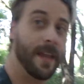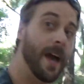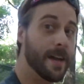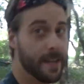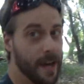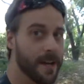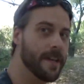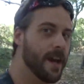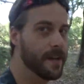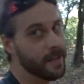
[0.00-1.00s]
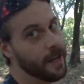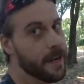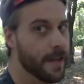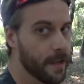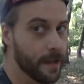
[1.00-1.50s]
yada yada yada
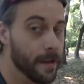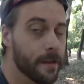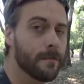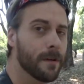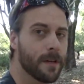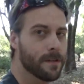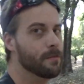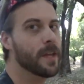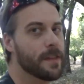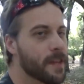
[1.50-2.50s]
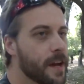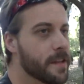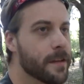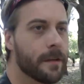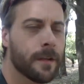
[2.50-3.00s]
yada yada. Well, you get the
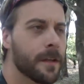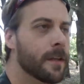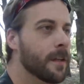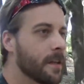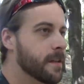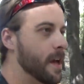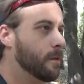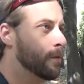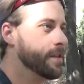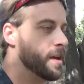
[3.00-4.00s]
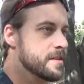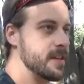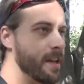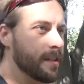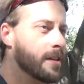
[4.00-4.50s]
idea. Now, with that
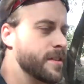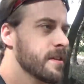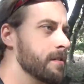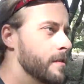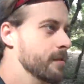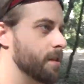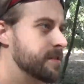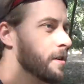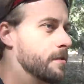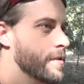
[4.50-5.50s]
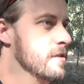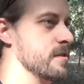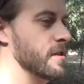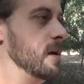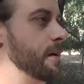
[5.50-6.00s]
said, listen, let's start
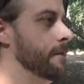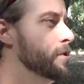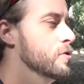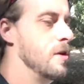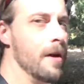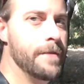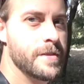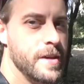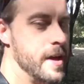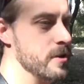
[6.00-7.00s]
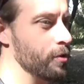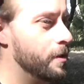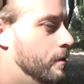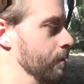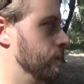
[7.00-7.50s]
this adventure off as I try
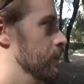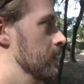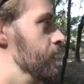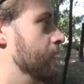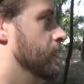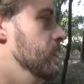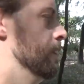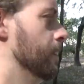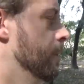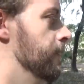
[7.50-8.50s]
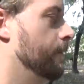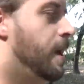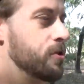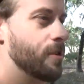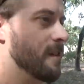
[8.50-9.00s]
to look for the
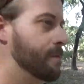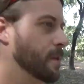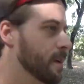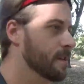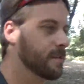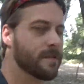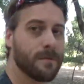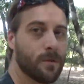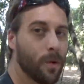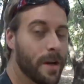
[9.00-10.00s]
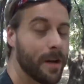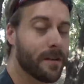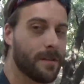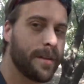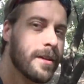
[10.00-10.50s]
flash drive, because, quite
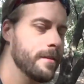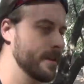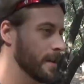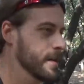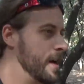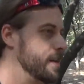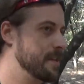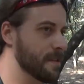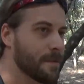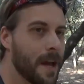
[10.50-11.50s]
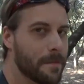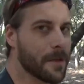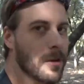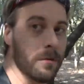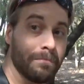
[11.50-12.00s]
honestly, I need some time to kill.